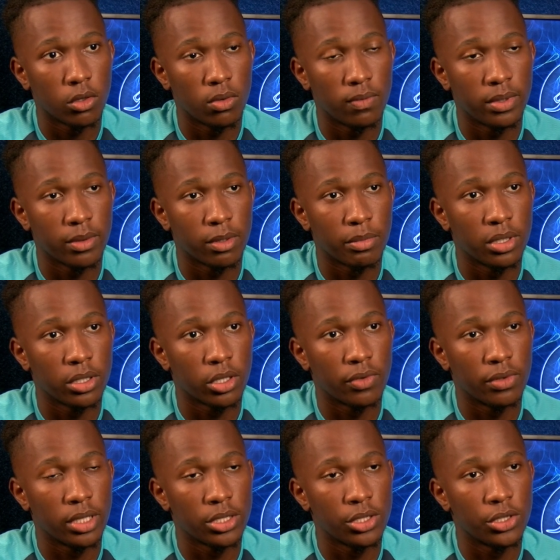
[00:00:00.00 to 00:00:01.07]
Hopefully you can build a good
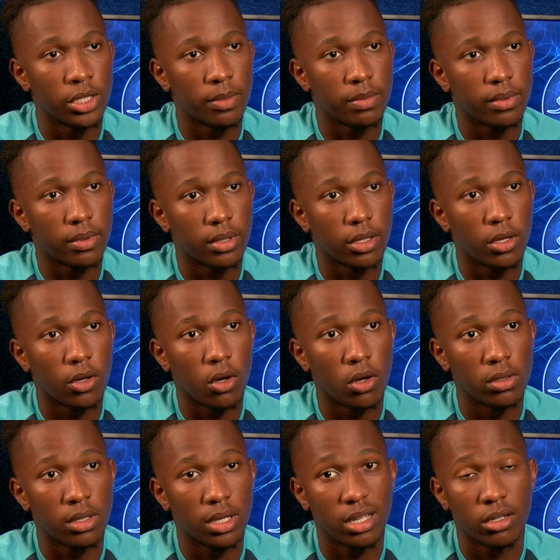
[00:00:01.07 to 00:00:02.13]
relationship
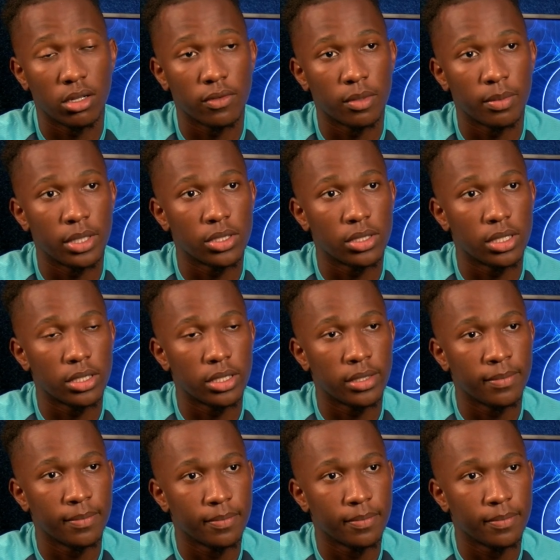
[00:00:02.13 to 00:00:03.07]
on and off the pitch this year.